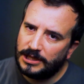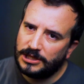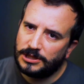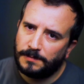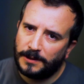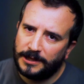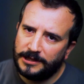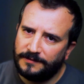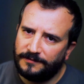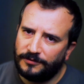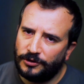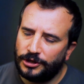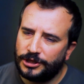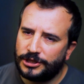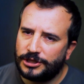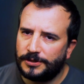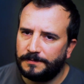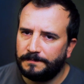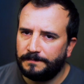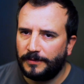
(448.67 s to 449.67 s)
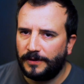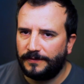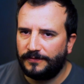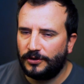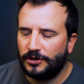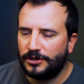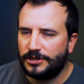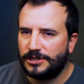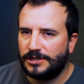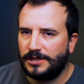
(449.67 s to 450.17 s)
Splitting
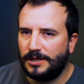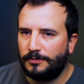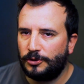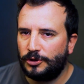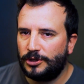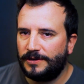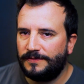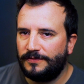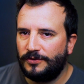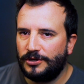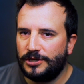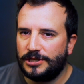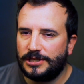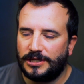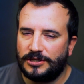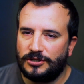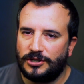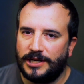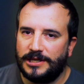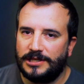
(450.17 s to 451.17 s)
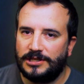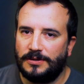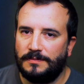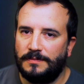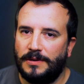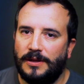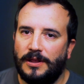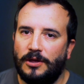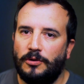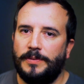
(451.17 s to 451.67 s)
the brew day footage, I tried
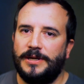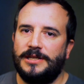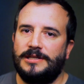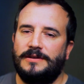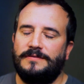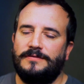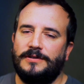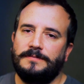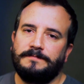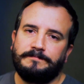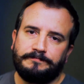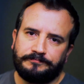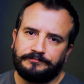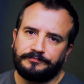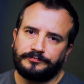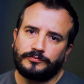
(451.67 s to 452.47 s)
something a little bit different.